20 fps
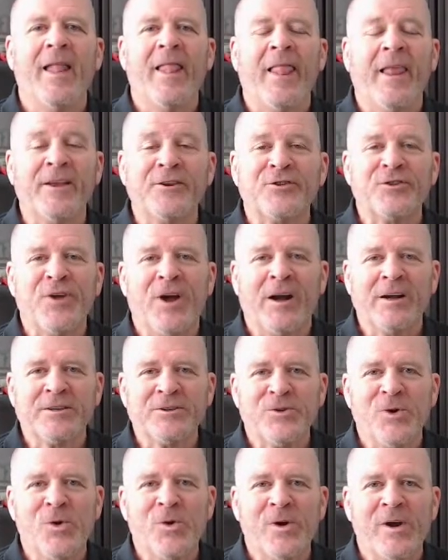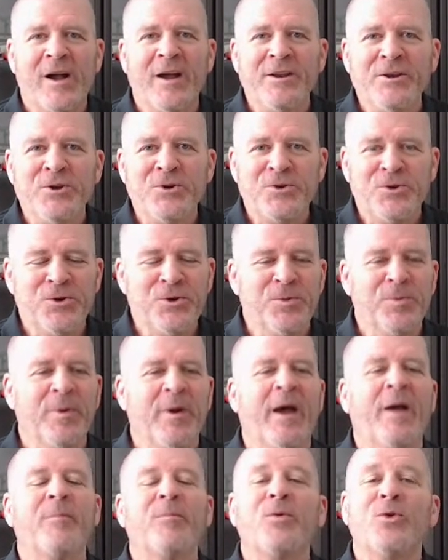Let's Talk Stroke on YouTube.
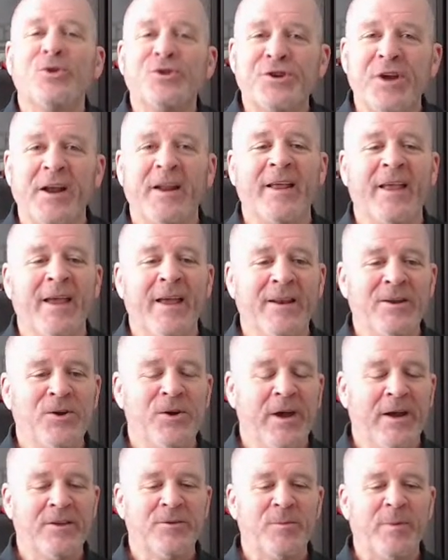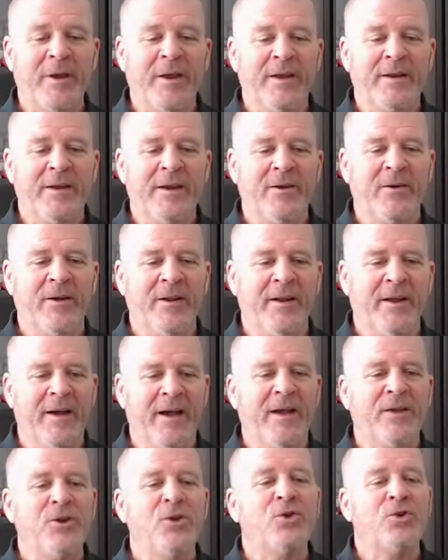I appreciate again you guys being here,
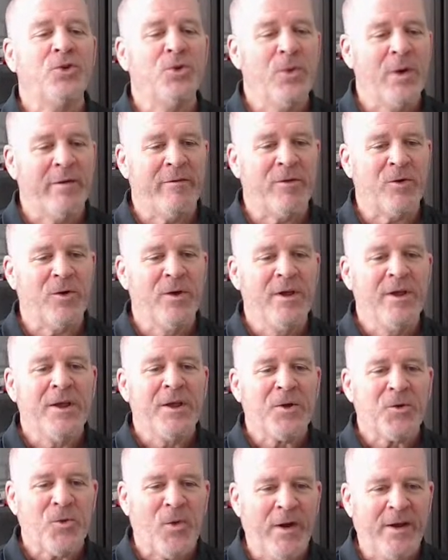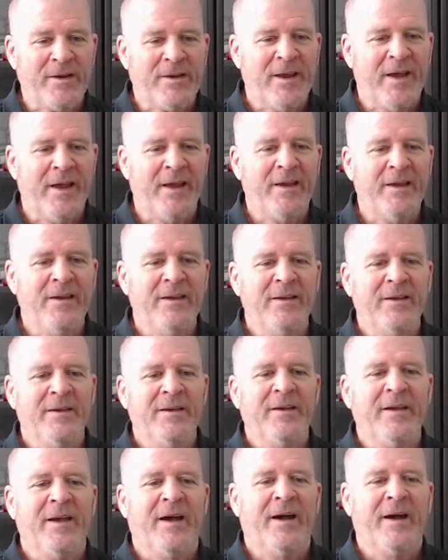and you two have a great day,
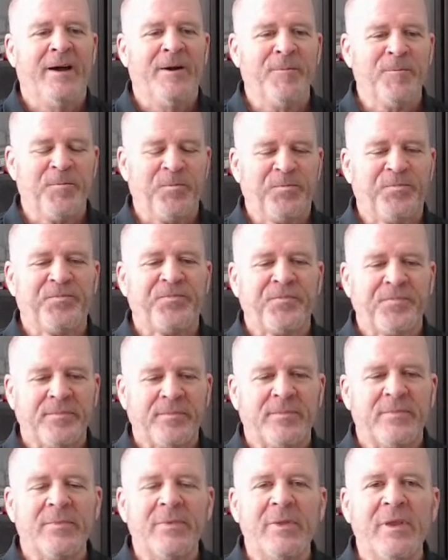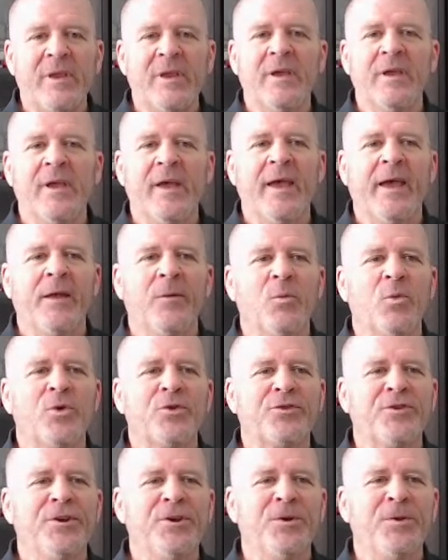and we'll
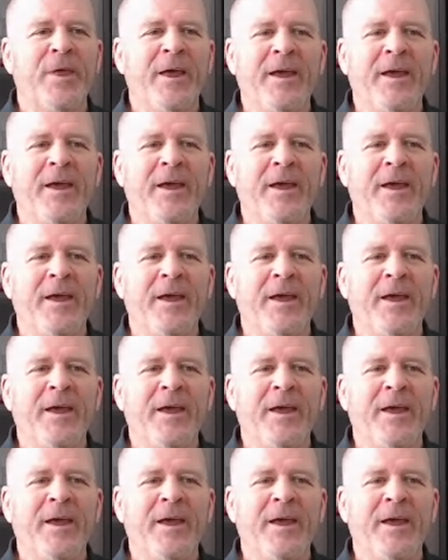see you